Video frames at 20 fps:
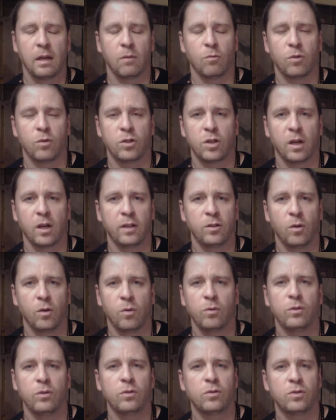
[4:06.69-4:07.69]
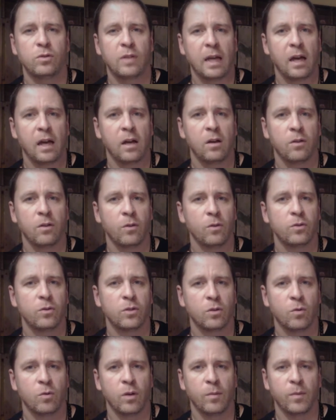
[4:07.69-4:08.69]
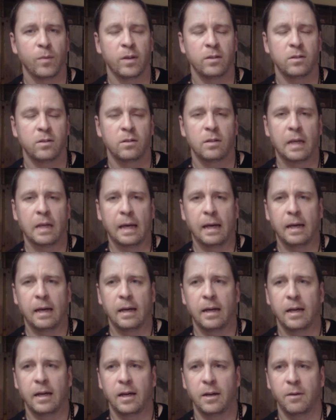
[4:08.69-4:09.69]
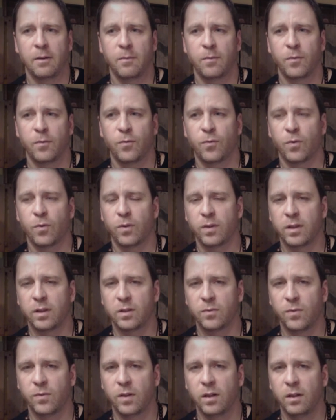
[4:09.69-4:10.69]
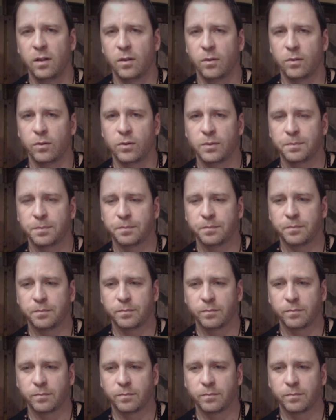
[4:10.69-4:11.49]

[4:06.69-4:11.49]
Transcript: which I don't use those equipments for these videos.